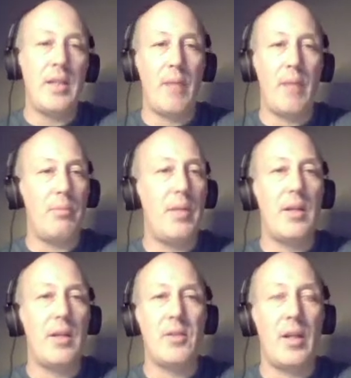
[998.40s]
Bay. That's
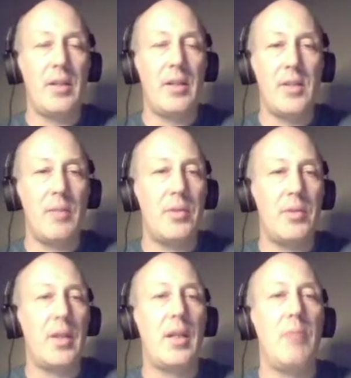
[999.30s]
all I can say about that
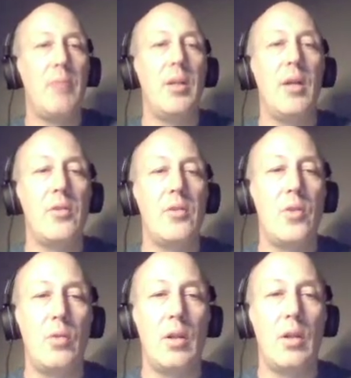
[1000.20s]
game right now. There's no real
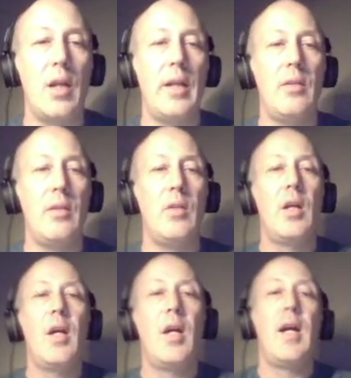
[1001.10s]
line out.
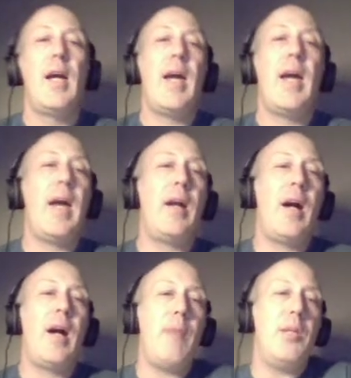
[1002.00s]
Anaheim,
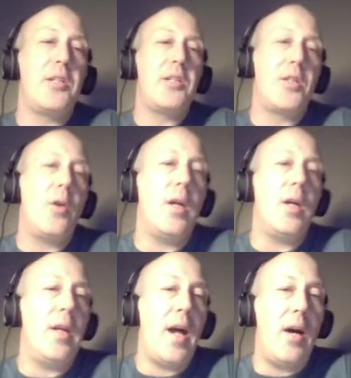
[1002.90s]
Minnesota.
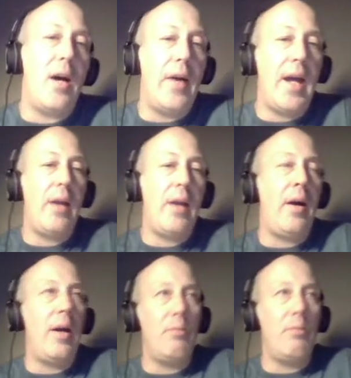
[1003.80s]
Now, Anaheim,
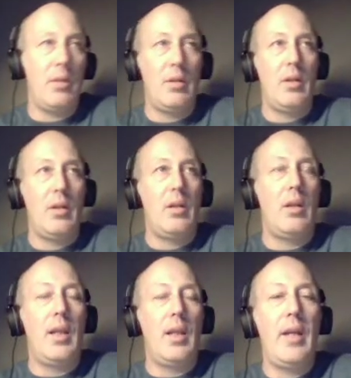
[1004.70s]

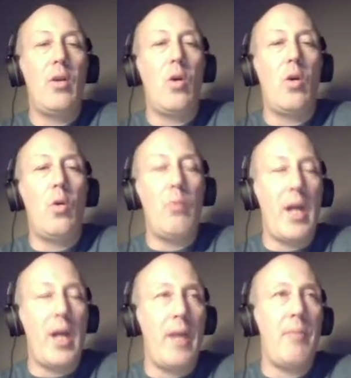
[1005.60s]
Lindholm and
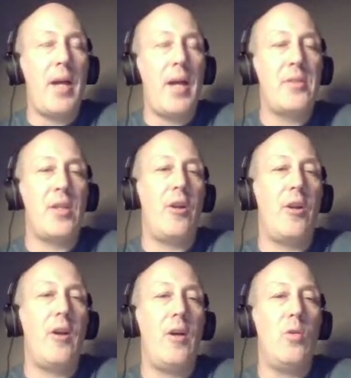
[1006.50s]
Manson are
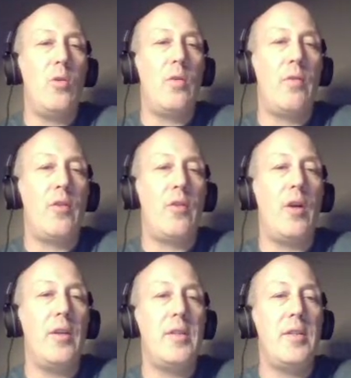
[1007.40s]
out for the, on the
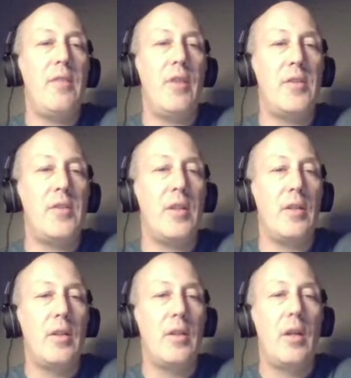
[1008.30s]
defense here
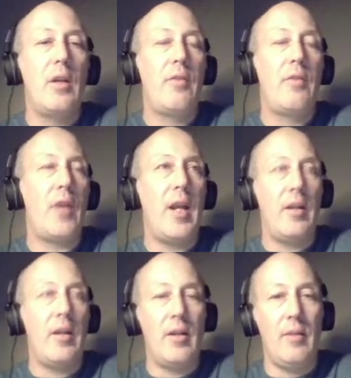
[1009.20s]
for Anaheim.